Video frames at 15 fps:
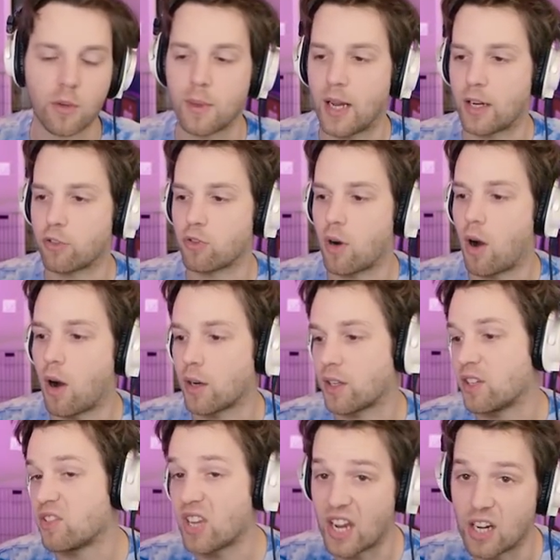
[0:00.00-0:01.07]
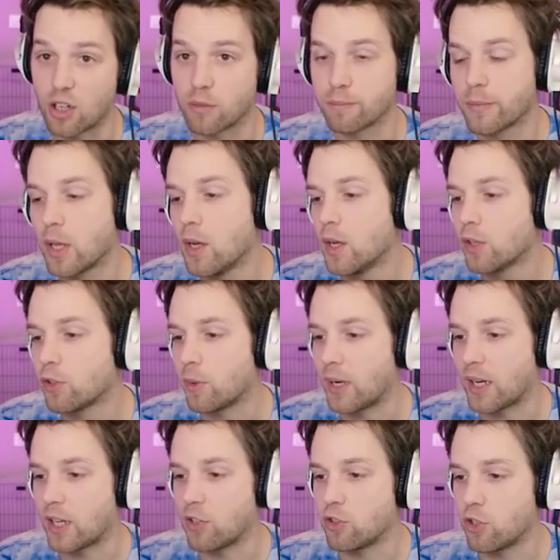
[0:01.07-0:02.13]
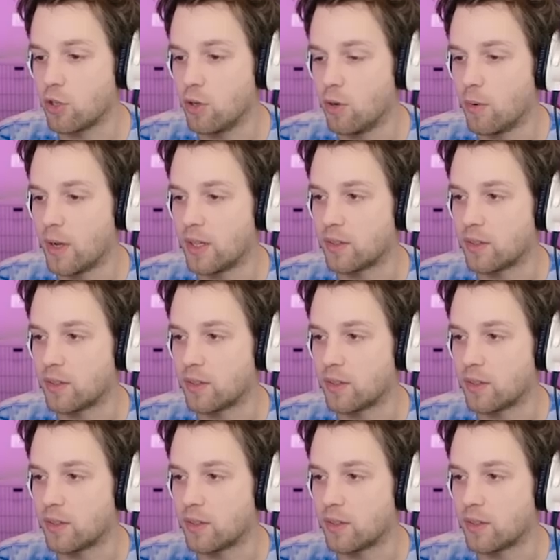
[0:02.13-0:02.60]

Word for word: you an extra heart container. So what I can do